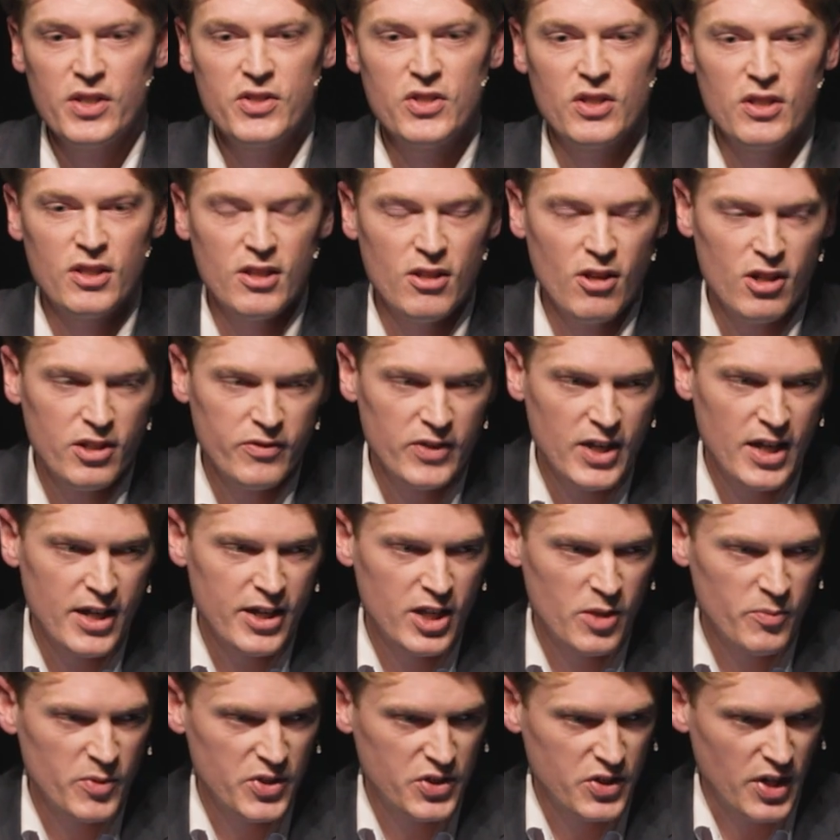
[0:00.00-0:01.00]
there's a lot of
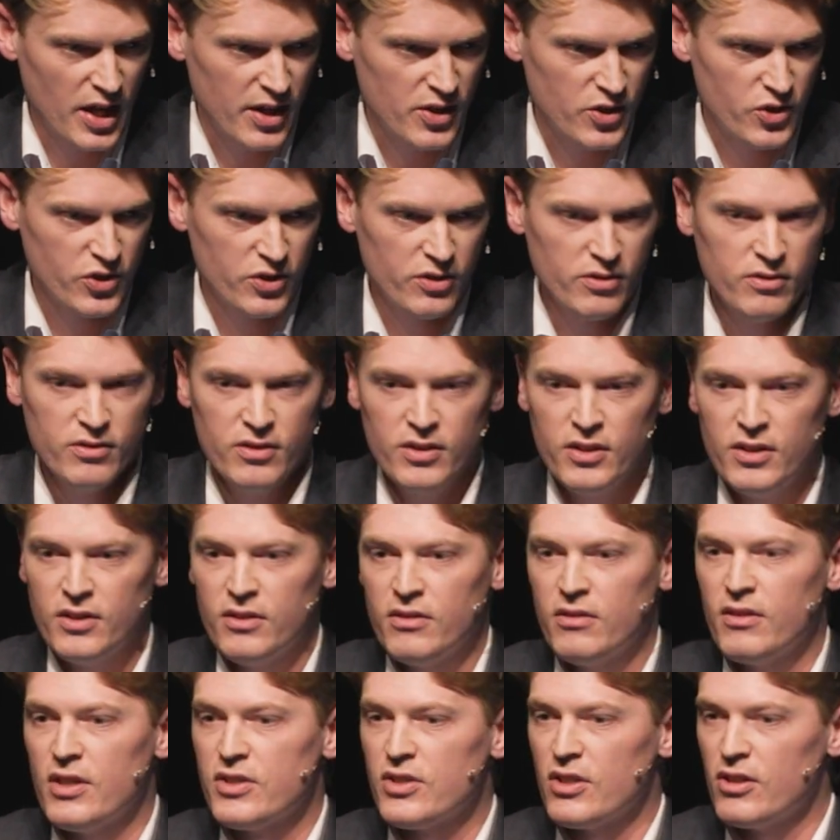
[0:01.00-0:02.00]
argumentation,
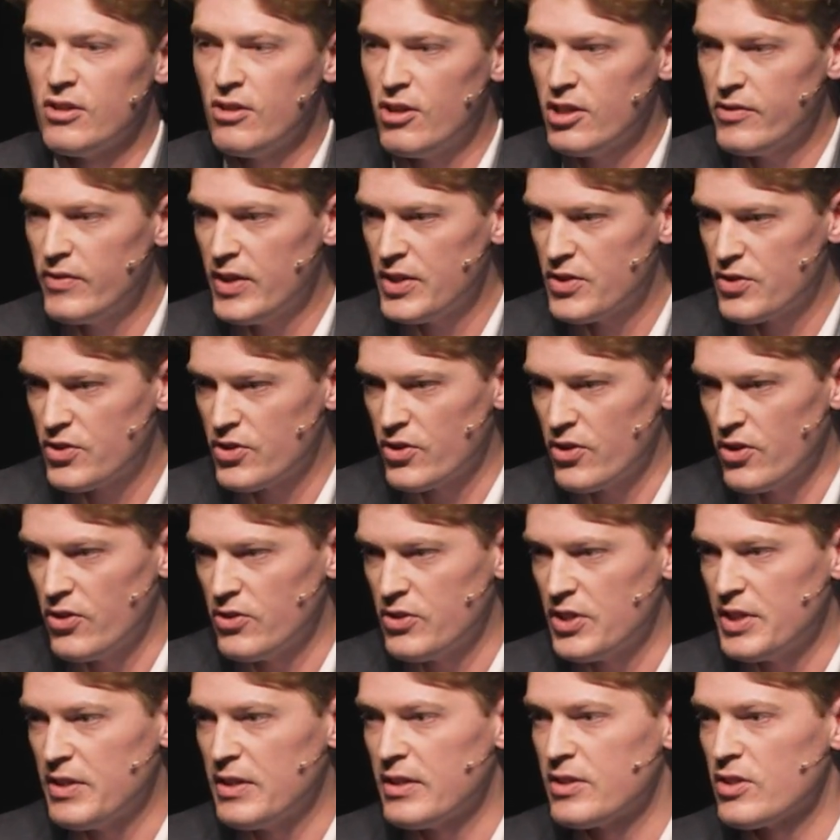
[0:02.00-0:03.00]
there's a lot of
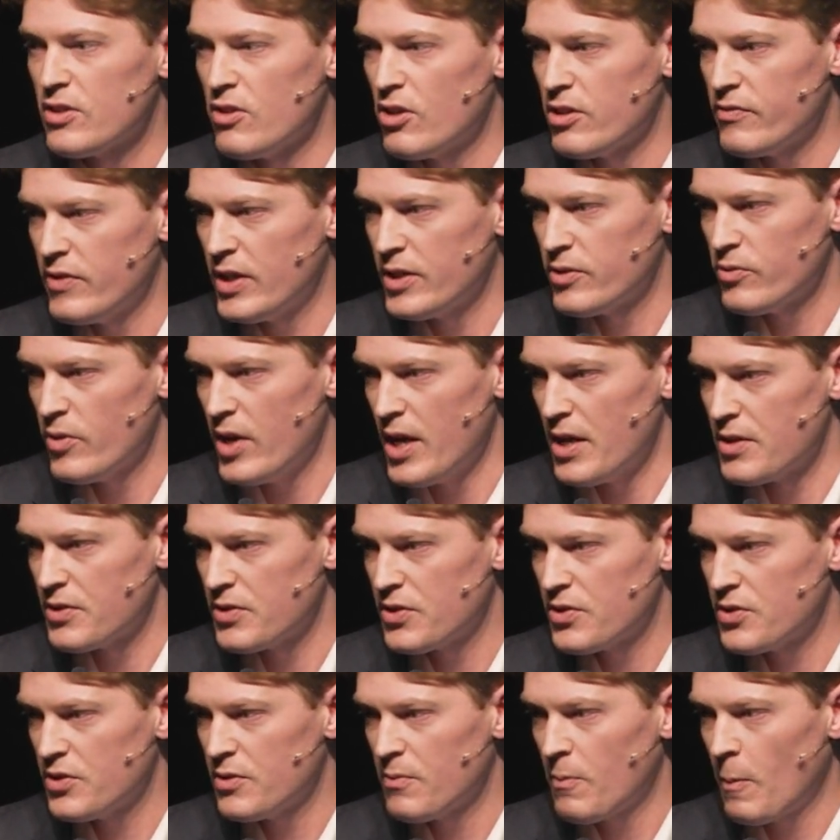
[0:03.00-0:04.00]
uncertainty, there's a lot of
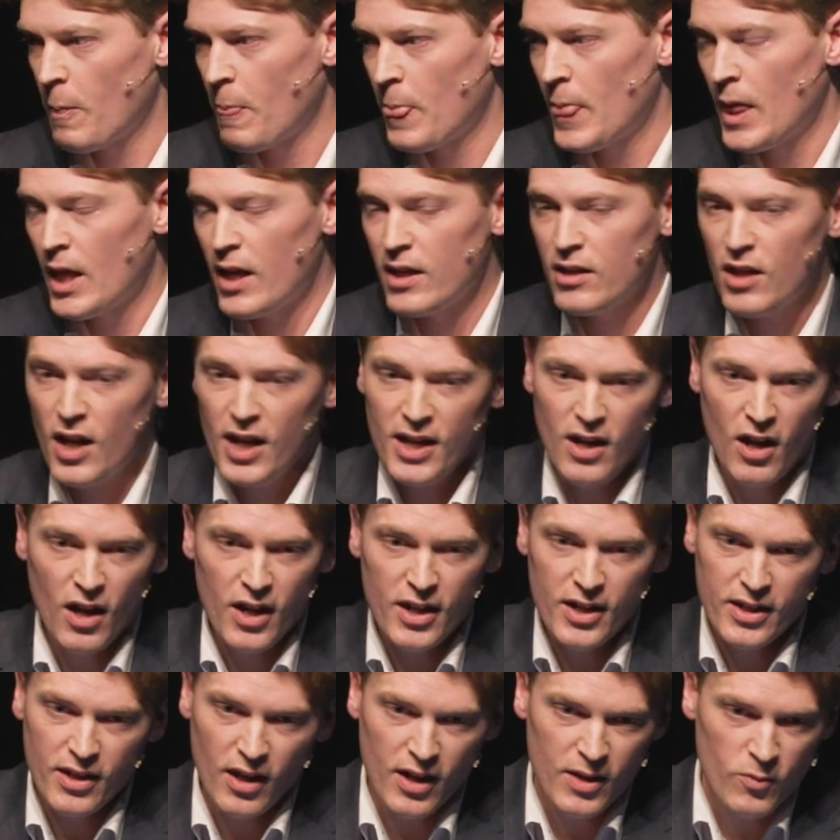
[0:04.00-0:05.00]
unrest. And
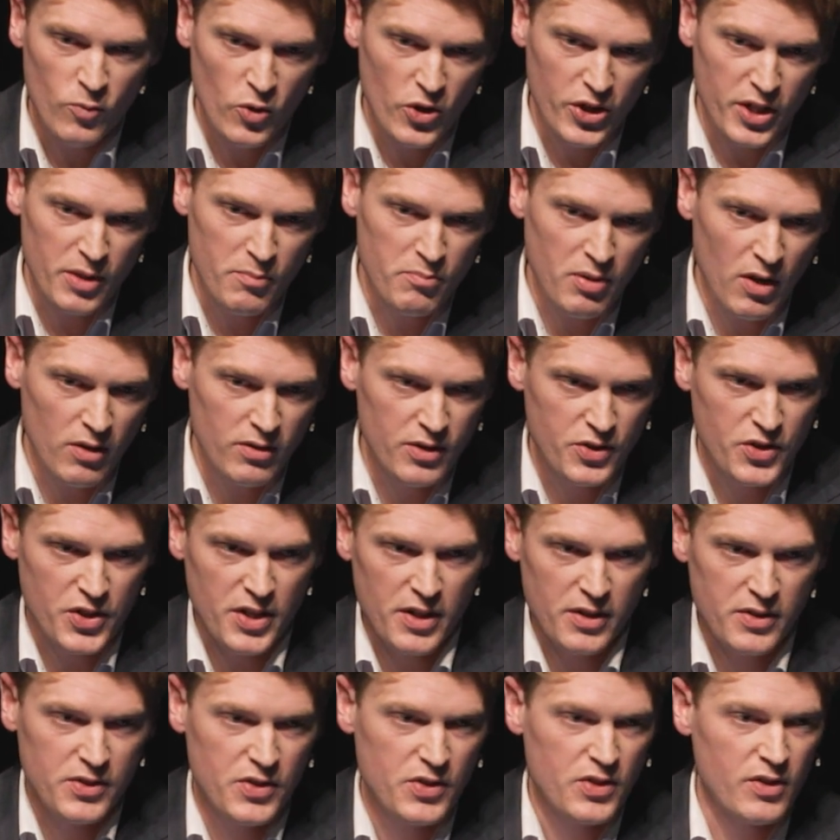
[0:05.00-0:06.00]
I work in
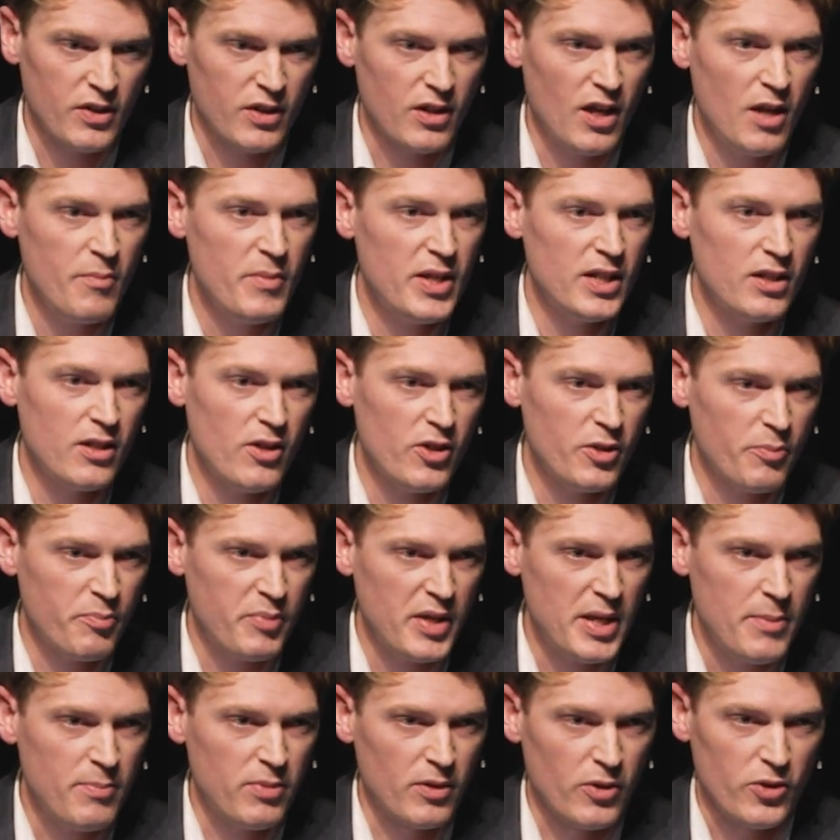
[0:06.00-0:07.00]
politics, and I meet a lot of
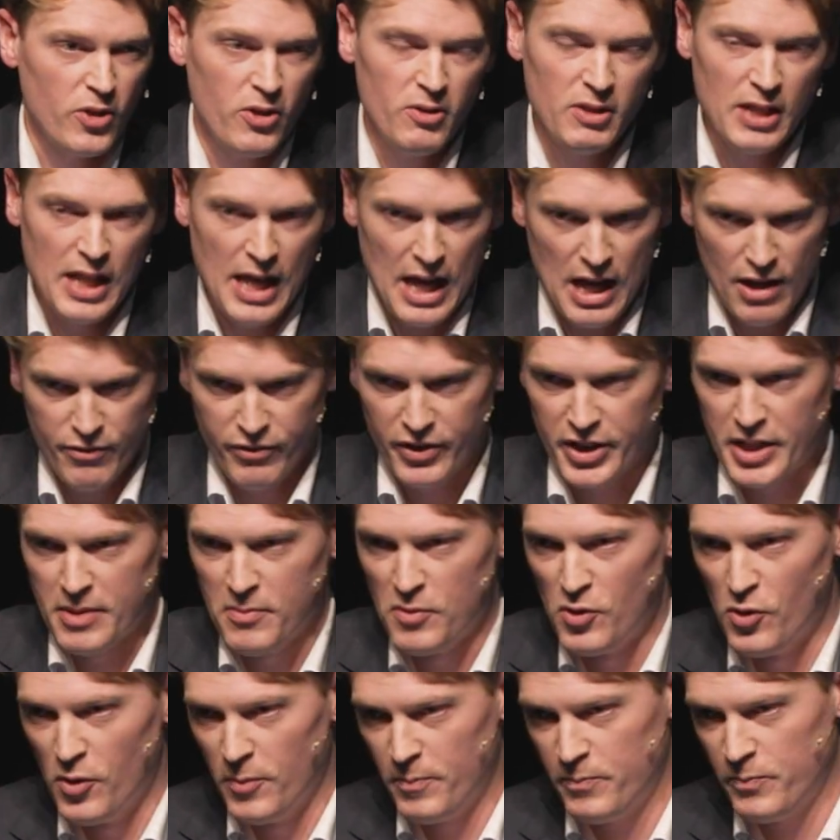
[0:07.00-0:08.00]
people who don't laugh
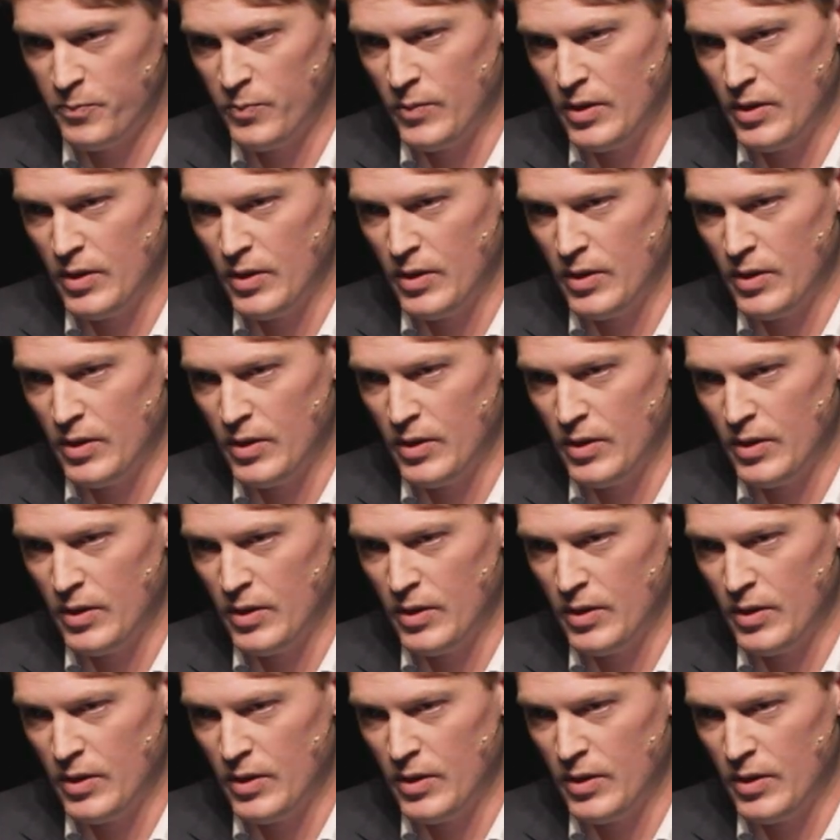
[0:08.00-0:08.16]
anymore.